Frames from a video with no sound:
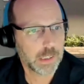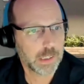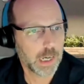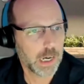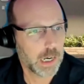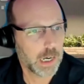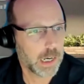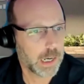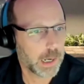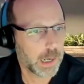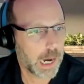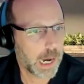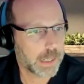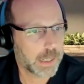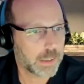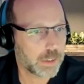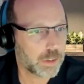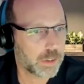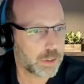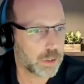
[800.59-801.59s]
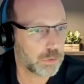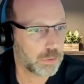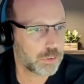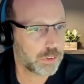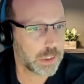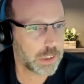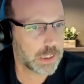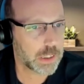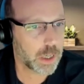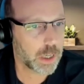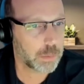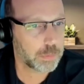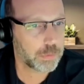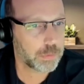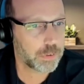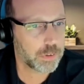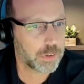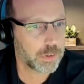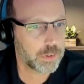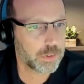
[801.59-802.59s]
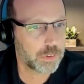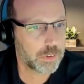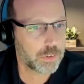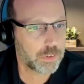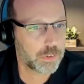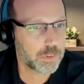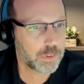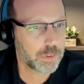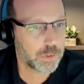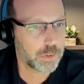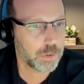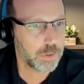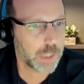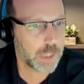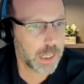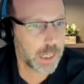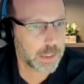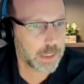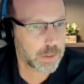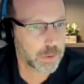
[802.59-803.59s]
I don't see an option to do that,